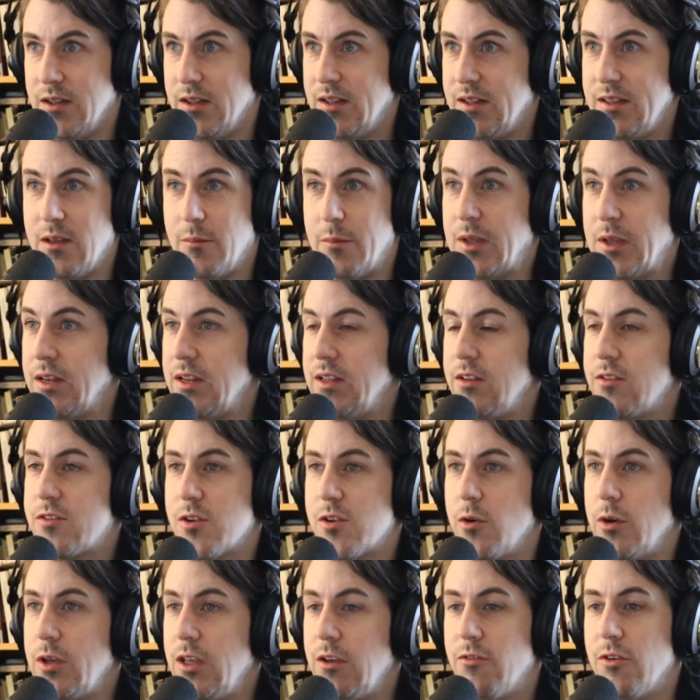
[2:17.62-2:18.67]
you
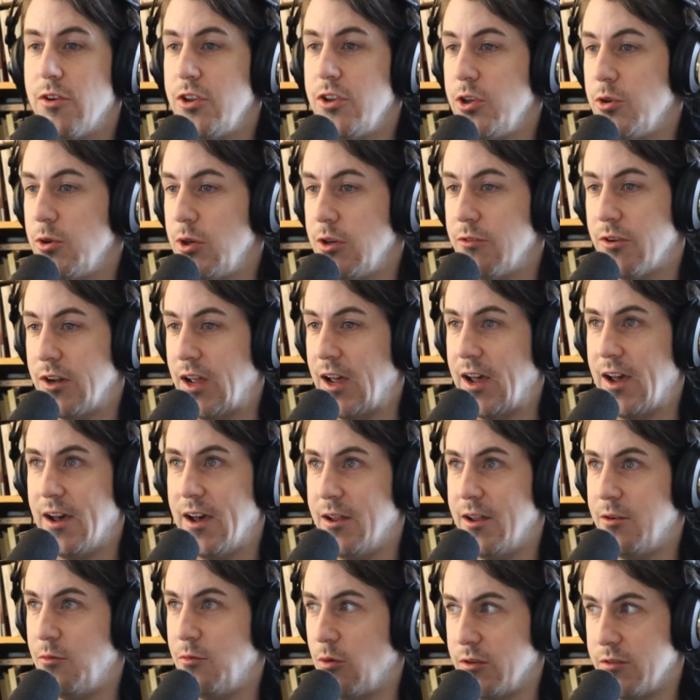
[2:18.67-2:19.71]
even
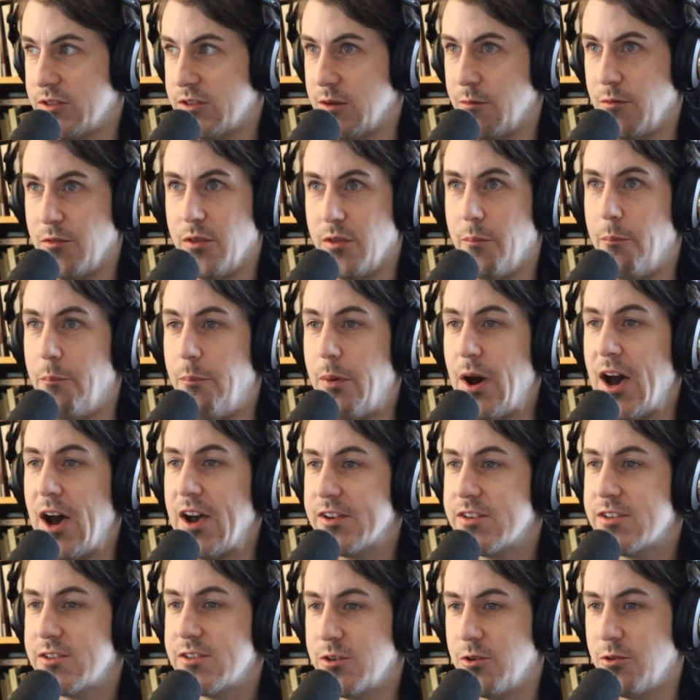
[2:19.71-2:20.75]
had some of the
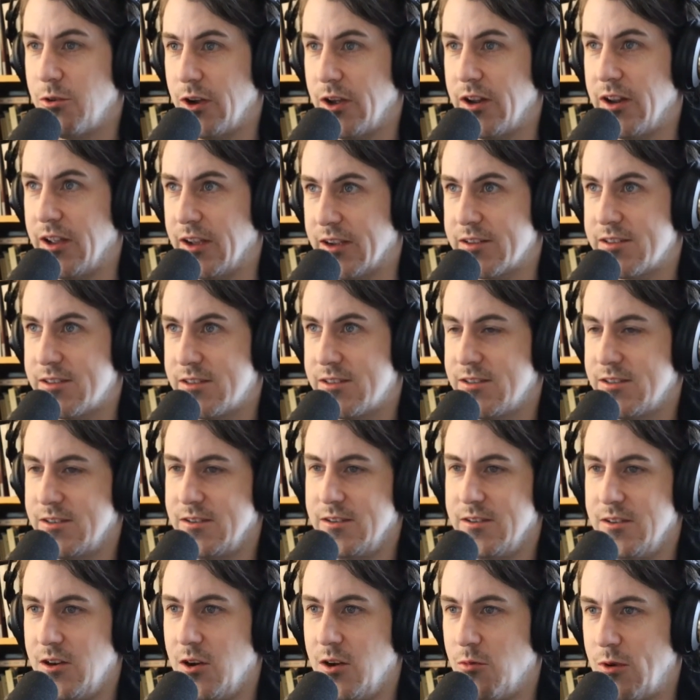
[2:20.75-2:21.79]
best critics
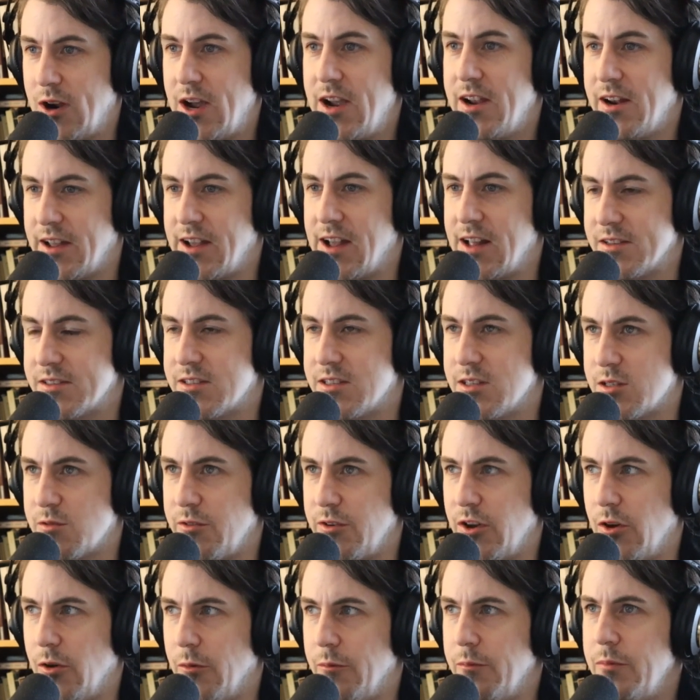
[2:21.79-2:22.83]
arrayed against this
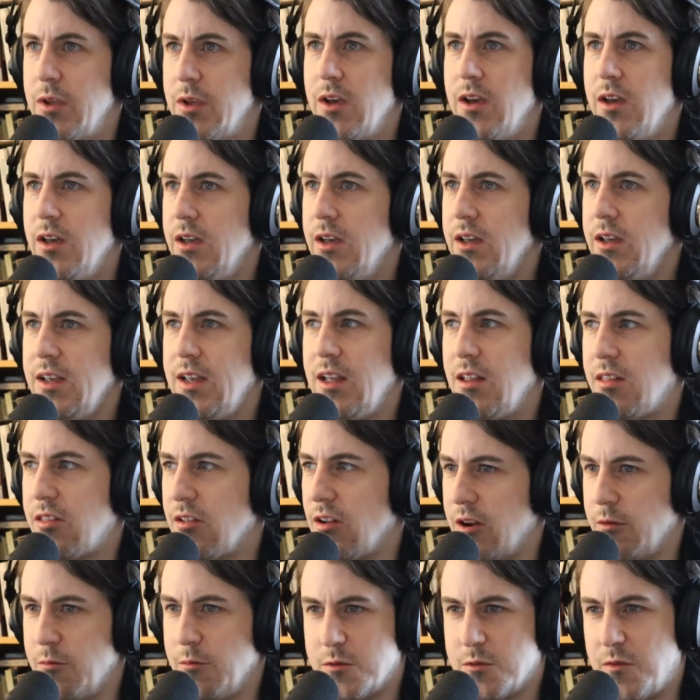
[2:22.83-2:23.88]
film. He
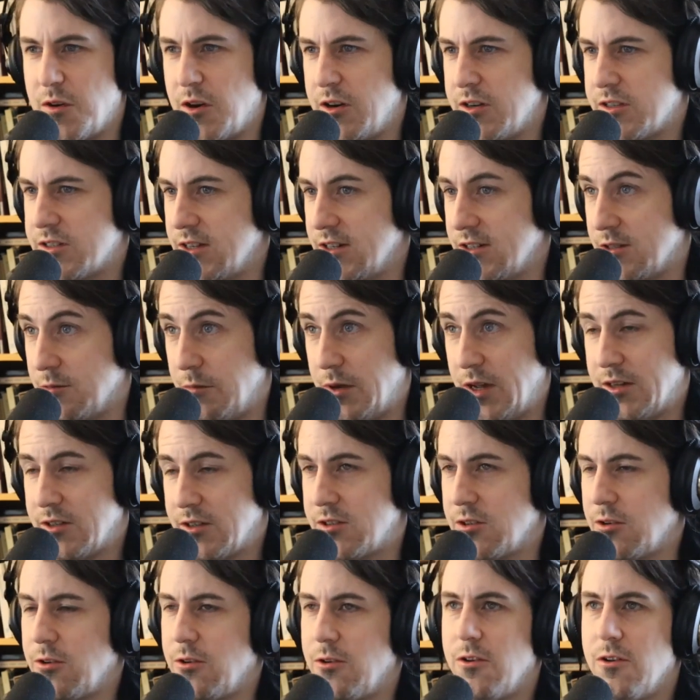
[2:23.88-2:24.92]
thought it was very
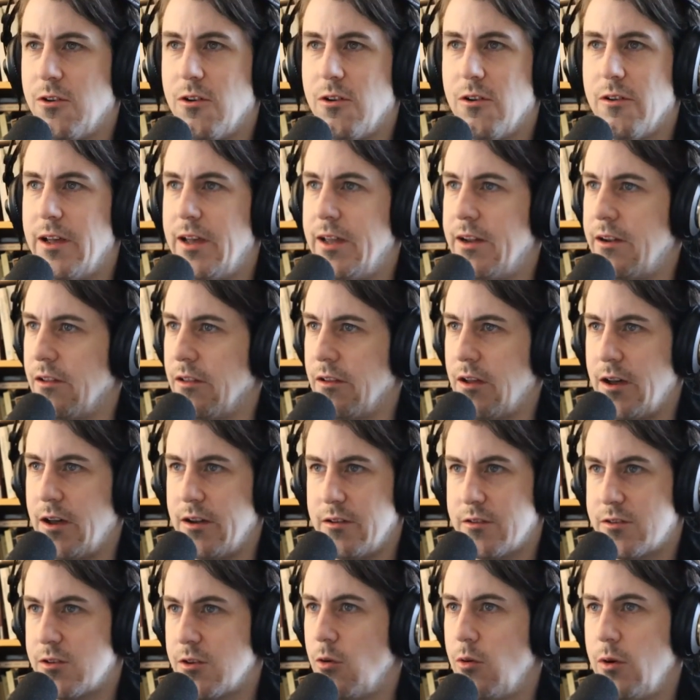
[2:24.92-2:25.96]
sentimental and a
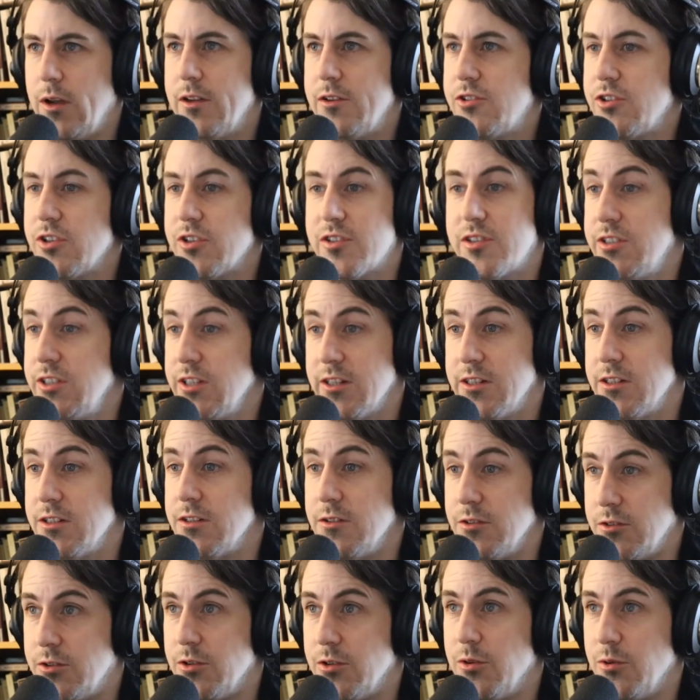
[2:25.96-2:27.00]
lot. So it just
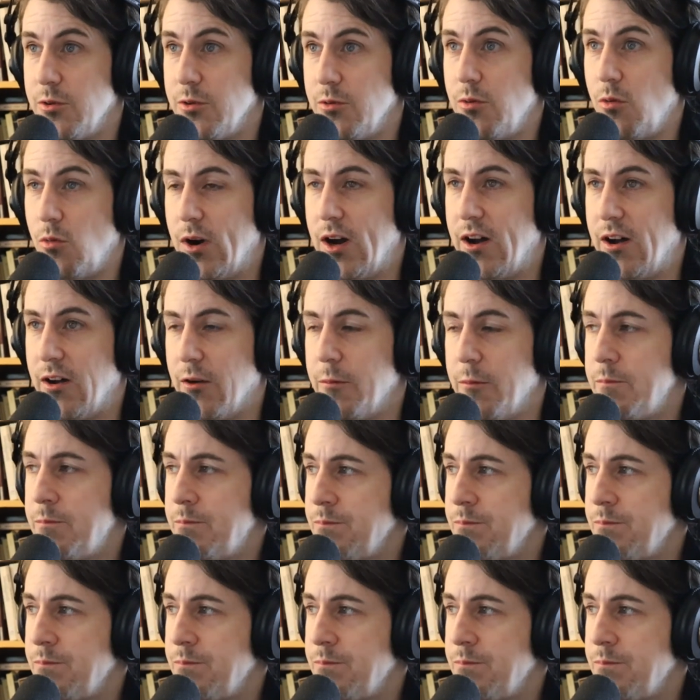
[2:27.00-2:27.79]
didn't do well.